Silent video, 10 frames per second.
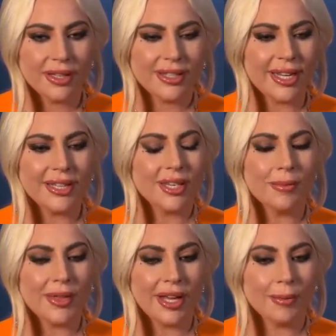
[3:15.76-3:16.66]
say
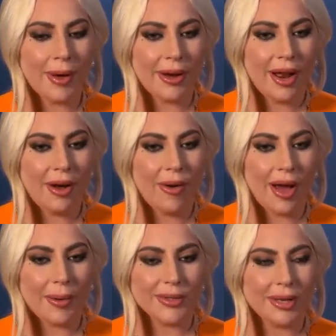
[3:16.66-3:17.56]
something about how
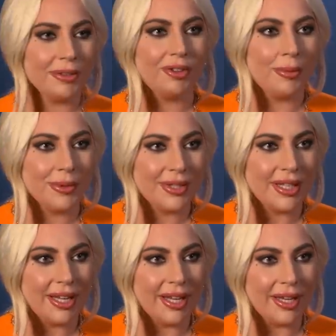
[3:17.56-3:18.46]
I was having trouble
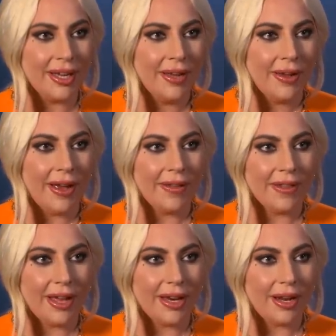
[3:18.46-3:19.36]
seeing, and
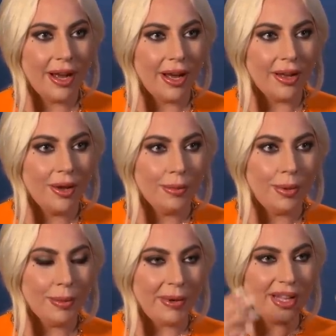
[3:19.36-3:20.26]
then uh,
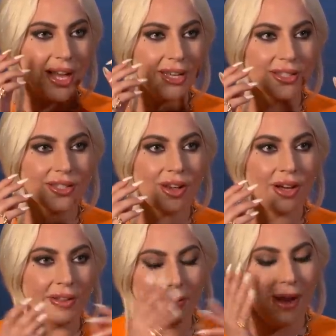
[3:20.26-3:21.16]
put my glasses
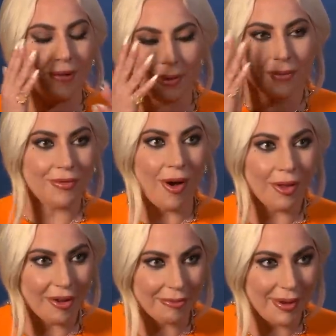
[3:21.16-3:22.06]
on, and then have them fall
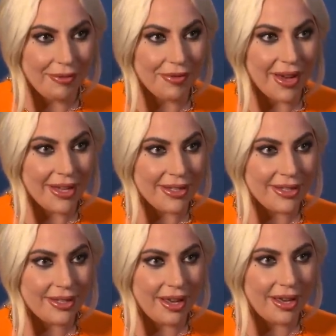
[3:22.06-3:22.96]
off my
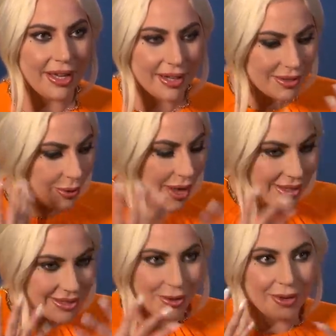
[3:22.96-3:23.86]
face uh, in sort
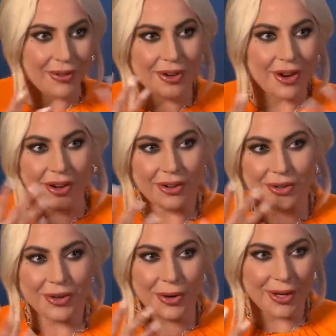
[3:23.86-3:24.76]
as a sort of a, a
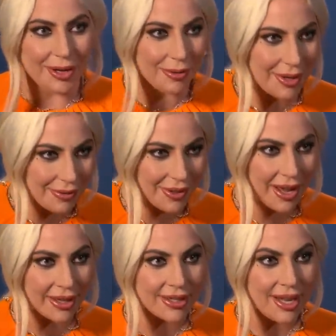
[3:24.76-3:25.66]
nerdy
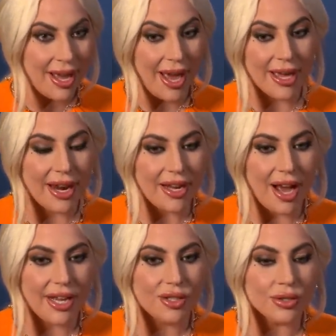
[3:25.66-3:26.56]
reflex. Mm-hmm. And I,
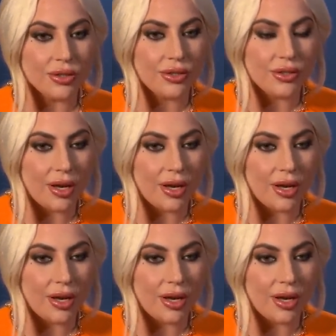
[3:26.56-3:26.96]
I just